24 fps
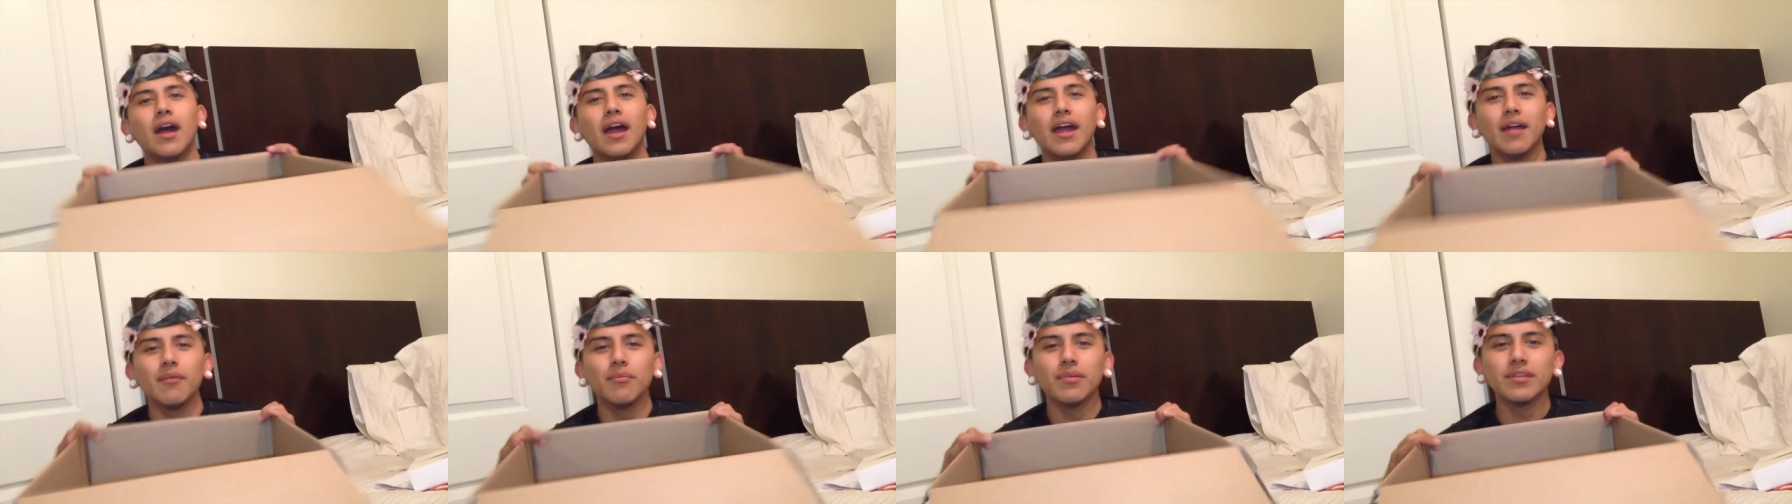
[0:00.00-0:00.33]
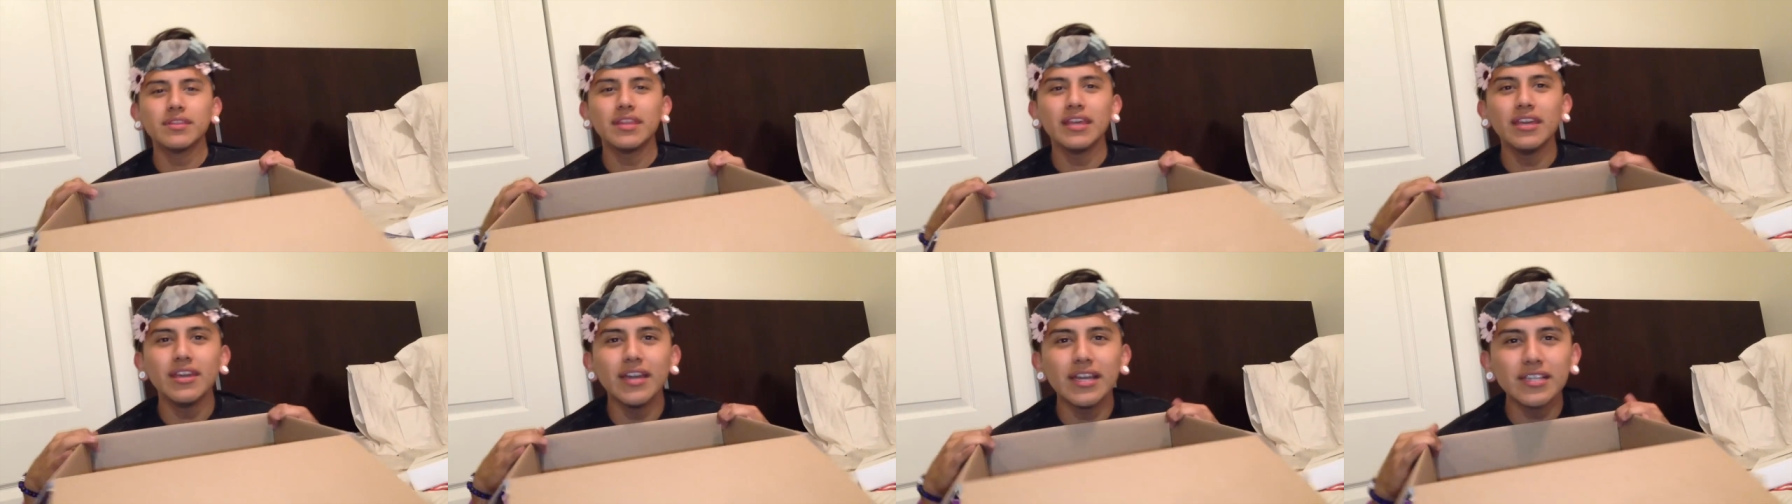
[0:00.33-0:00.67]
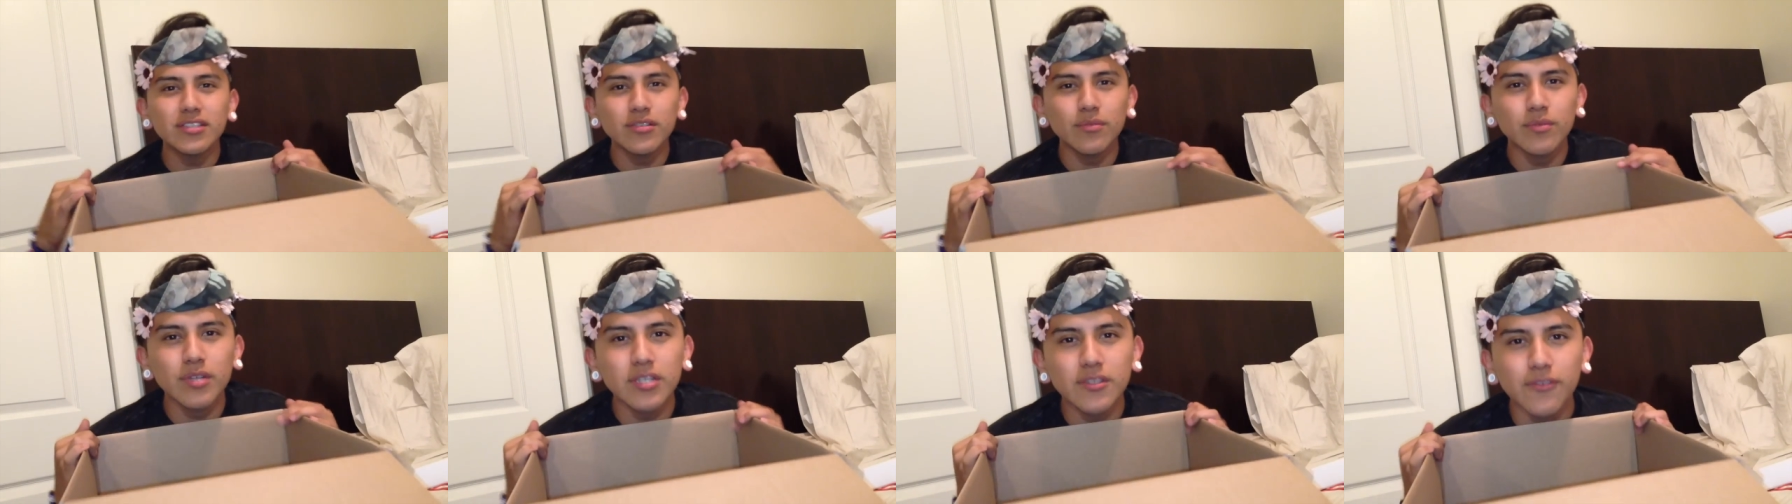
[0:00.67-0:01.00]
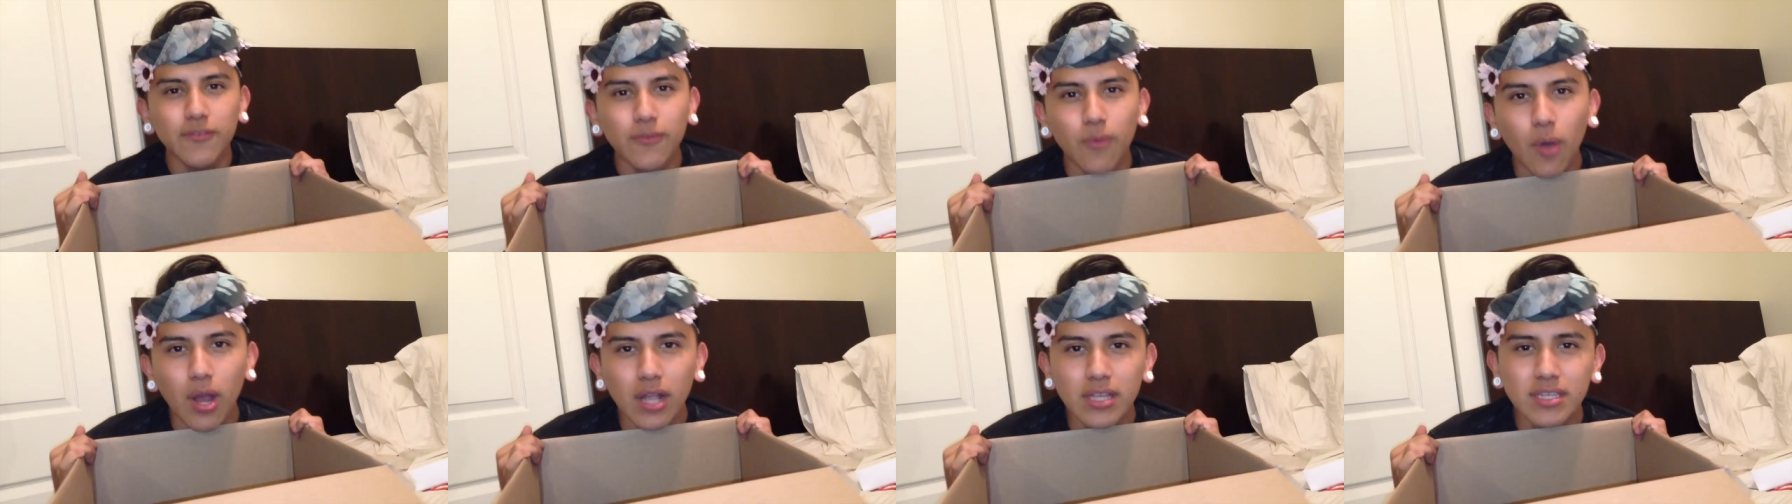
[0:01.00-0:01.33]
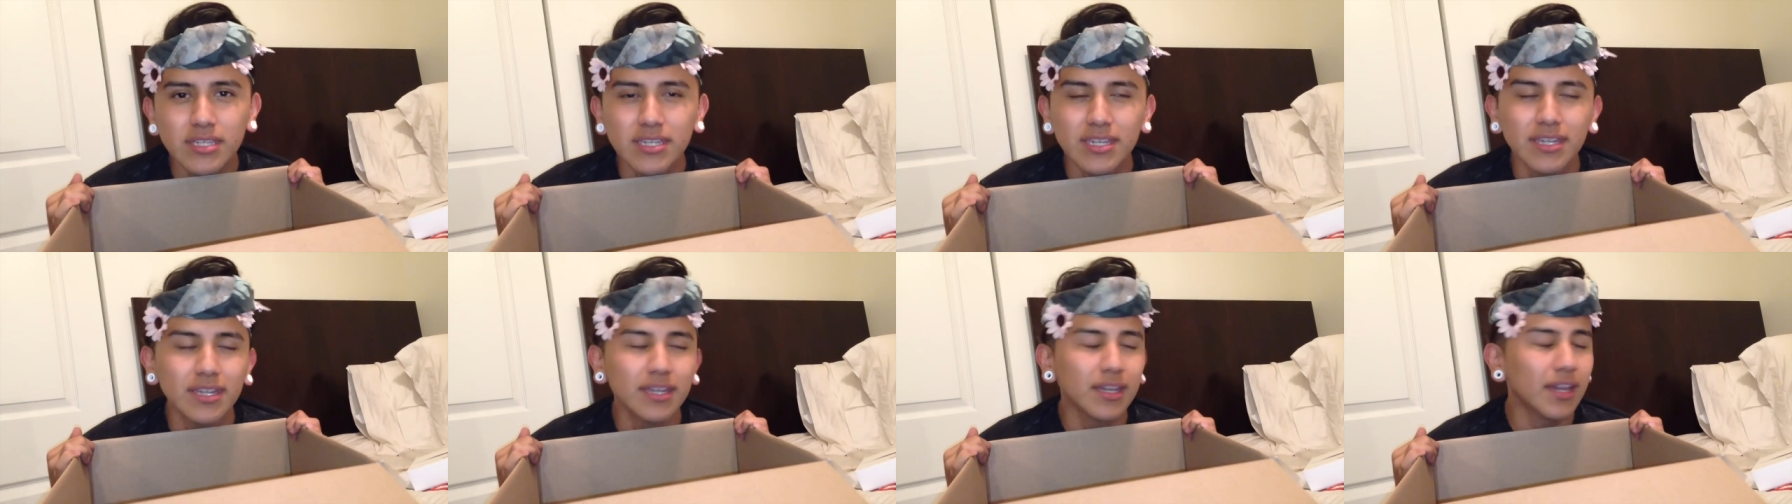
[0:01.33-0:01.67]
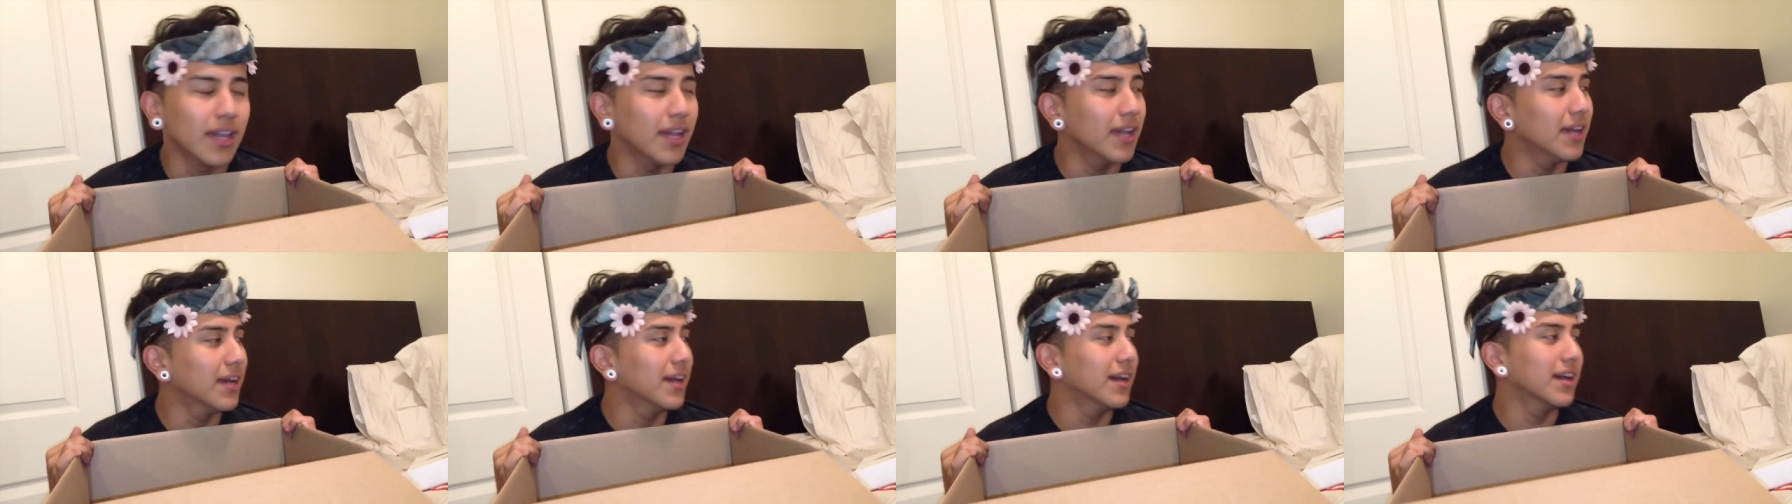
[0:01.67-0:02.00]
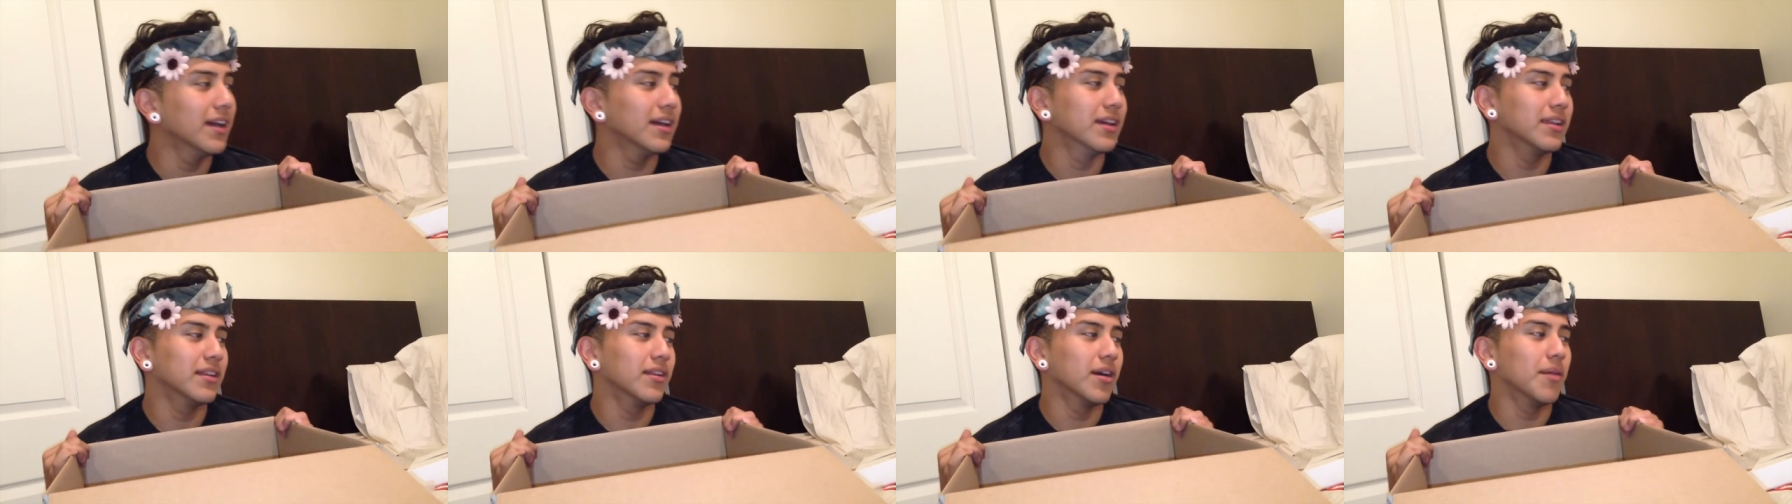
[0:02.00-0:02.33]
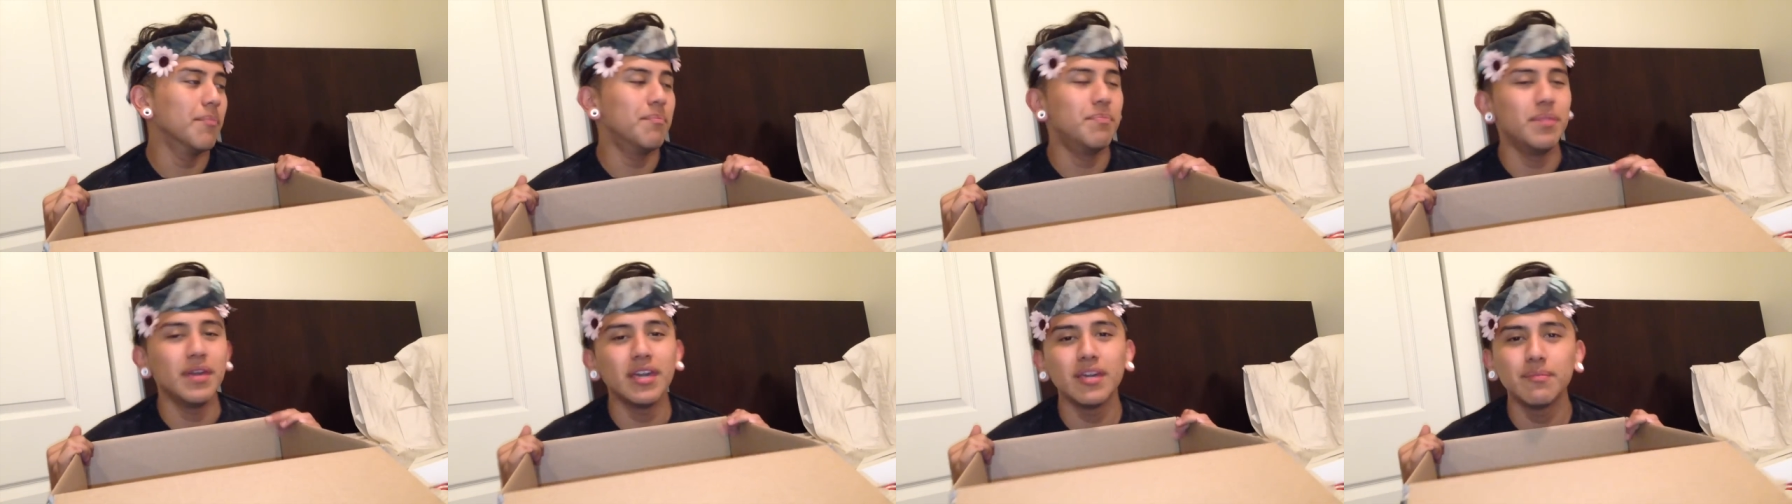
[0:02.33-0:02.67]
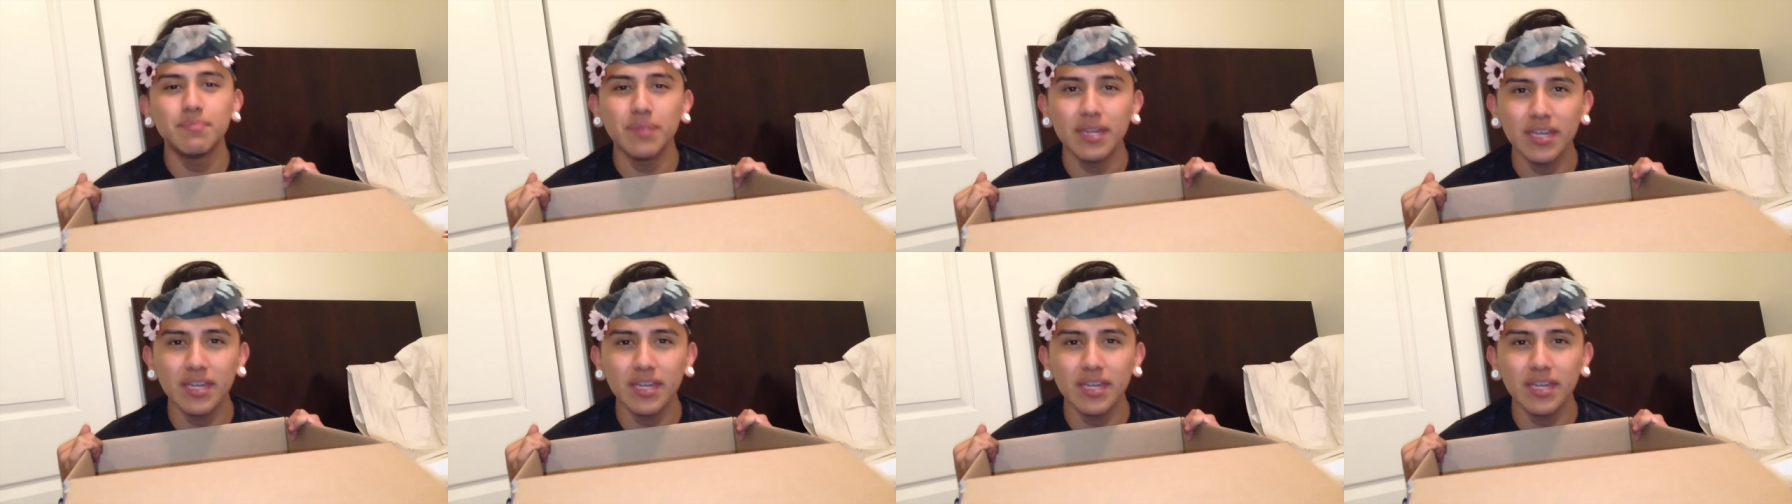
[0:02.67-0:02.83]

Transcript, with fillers: Alright, but thank you guys so much for watching and a big,